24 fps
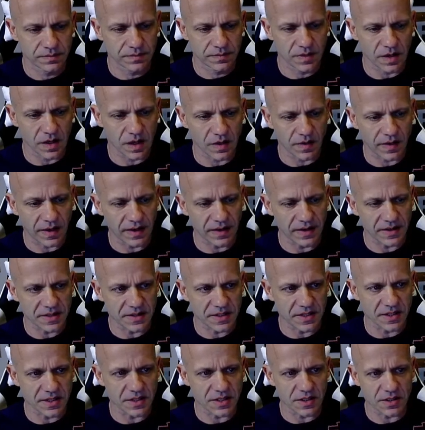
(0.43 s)
All right, let's
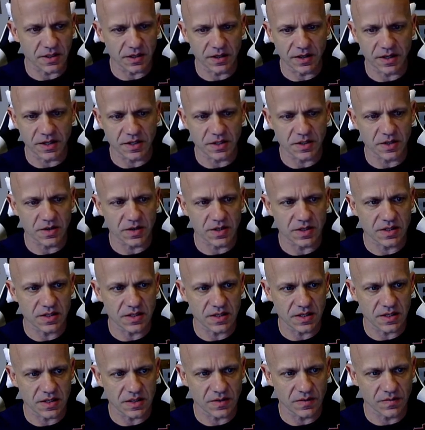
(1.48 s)
get started. So this
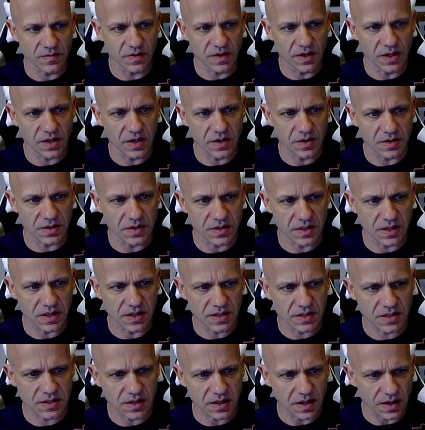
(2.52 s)
is video
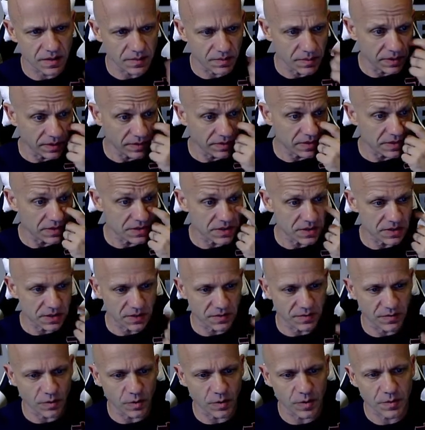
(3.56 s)
6. I believe this is the
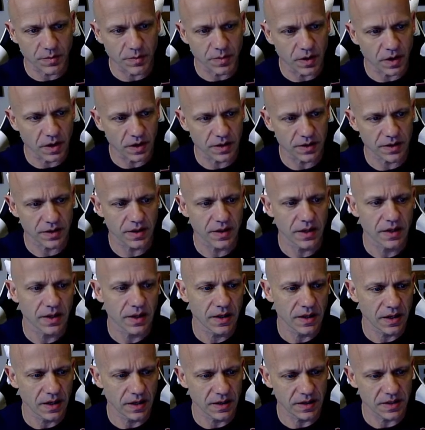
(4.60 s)
4th part
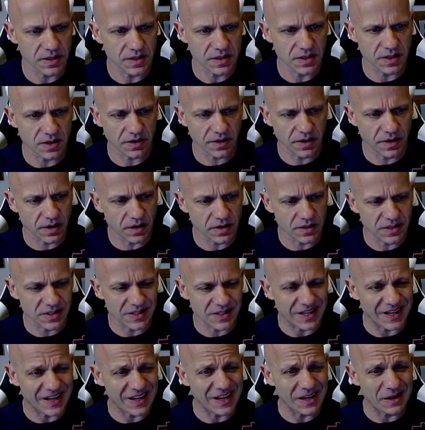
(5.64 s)
in this
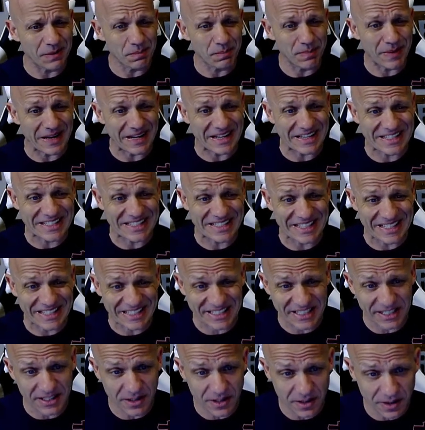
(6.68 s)
series on Base
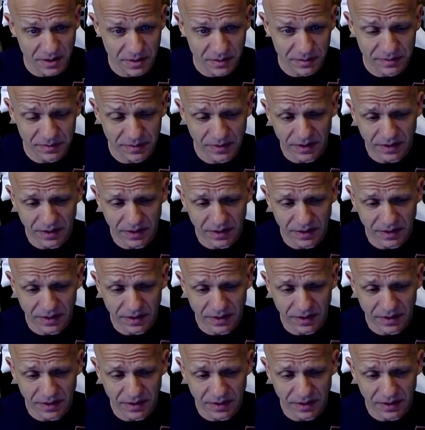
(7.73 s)
62.